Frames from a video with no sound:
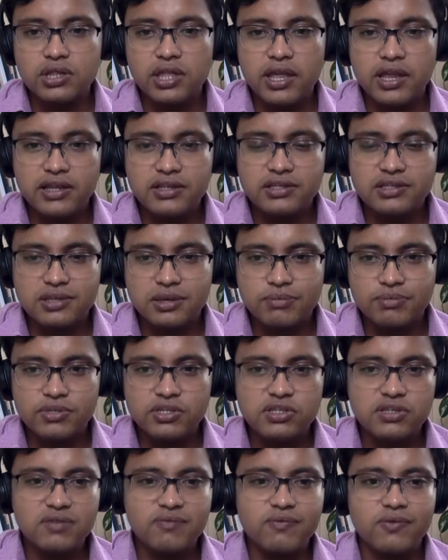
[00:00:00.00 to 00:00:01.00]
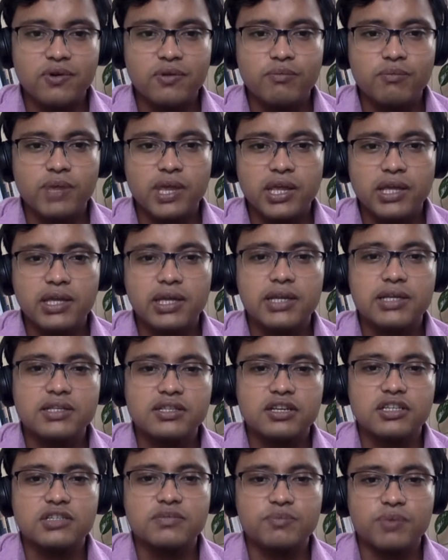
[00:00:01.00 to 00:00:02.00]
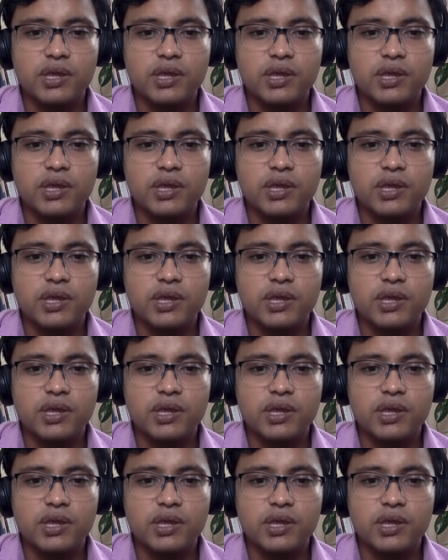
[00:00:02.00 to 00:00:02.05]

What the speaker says: thinks sufficient for making such